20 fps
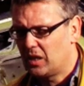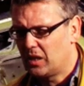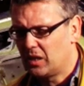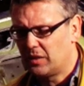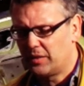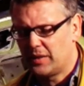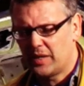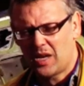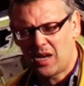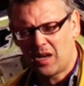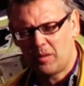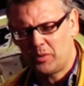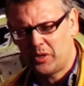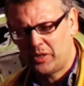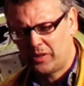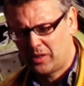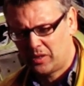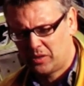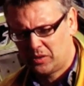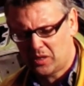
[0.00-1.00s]
In the
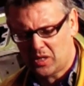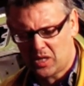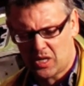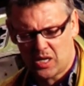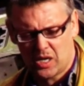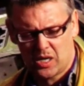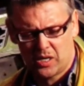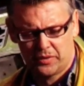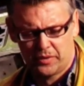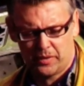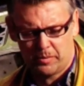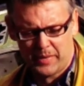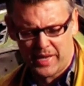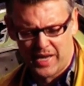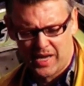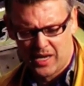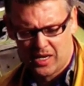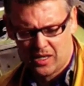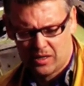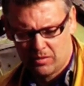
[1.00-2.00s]
hybrid guitar, the
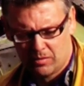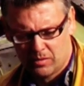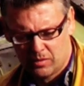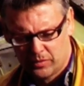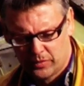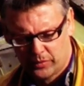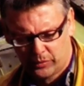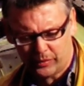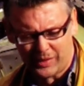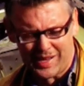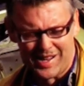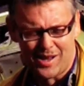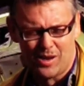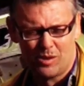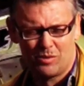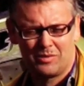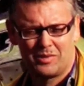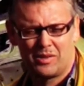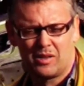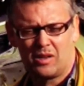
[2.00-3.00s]
main
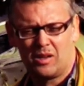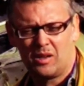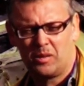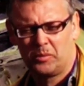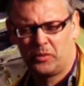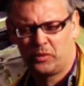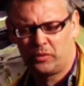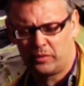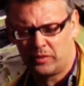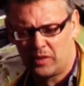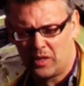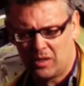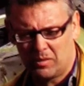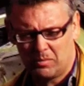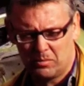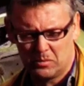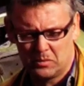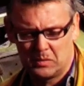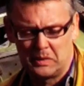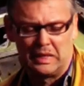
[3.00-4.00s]
sound comes
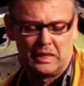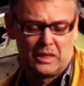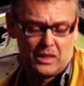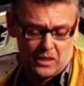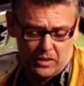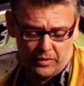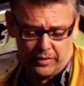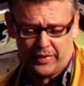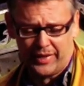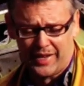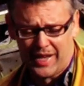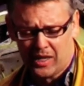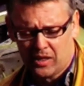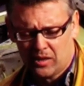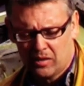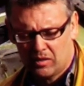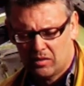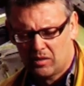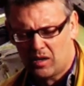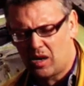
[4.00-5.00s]
from the neck,
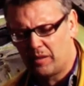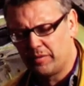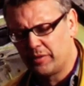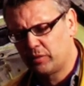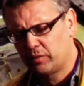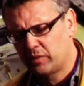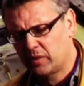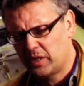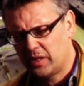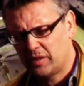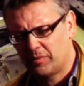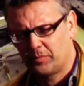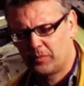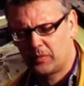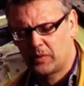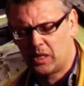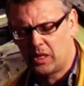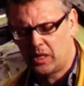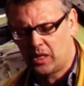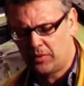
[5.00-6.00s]
obviously,
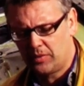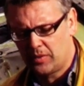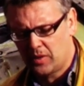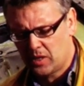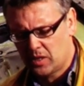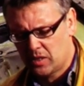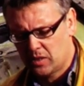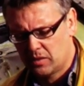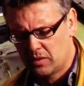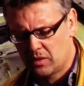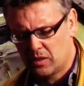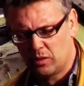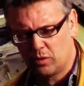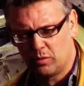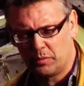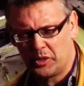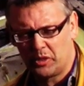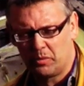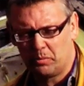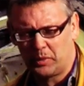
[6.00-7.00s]
and then the
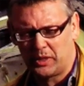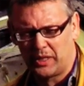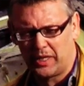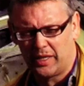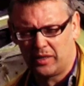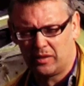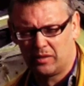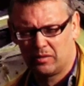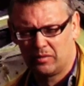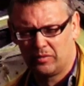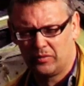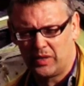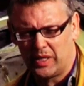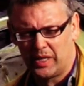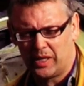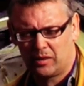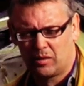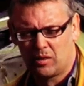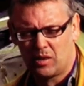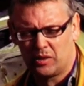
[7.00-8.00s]
aluminum plate
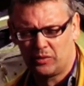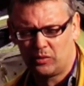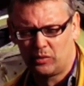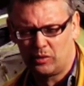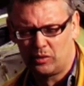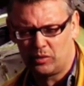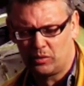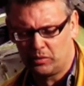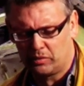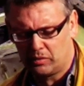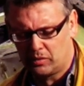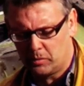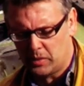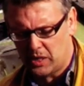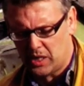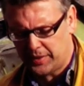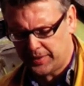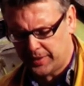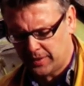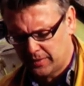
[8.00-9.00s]
that constitutes the
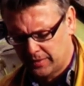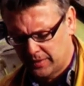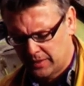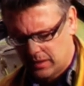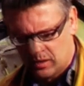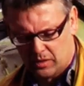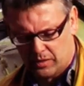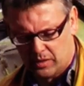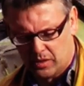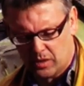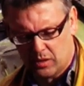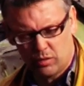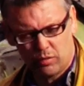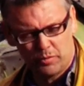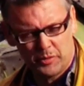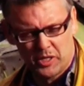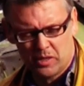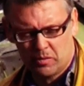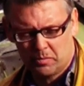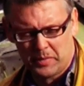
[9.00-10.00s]
body. The
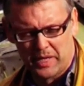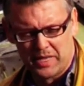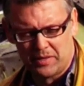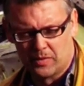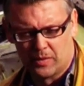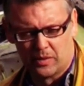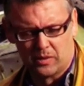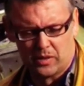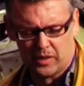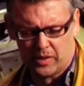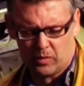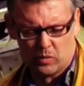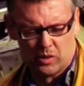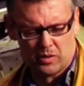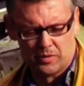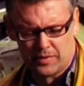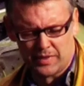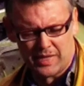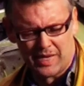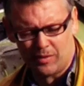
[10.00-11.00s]
aluminum basically
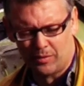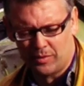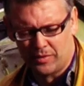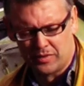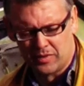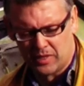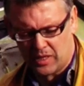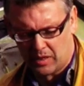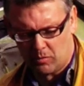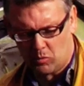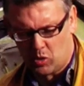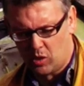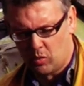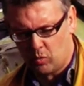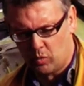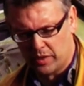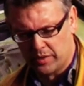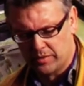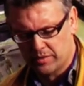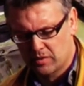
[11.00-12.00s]
will sound the same
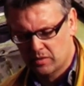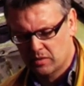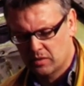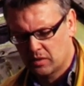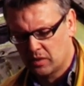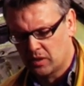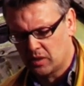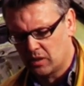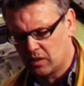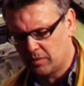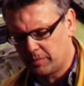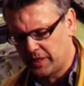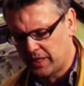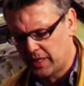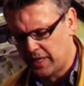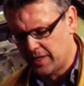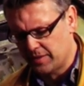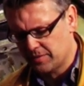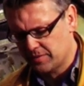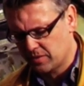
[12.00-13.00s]
always. It
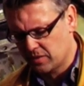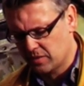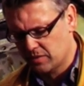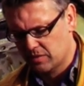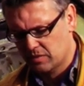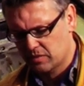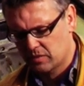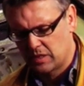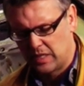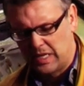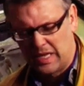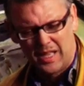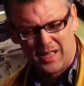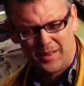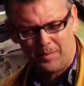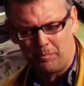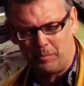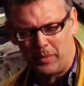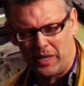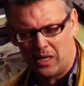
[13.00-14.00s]
has this
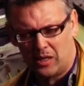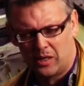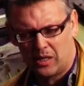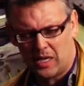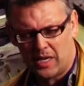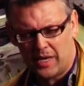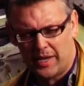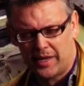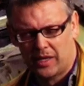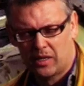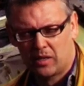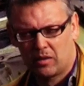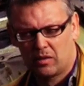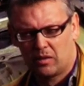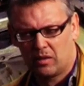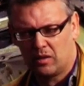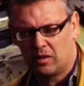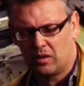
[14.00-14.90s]
bell-like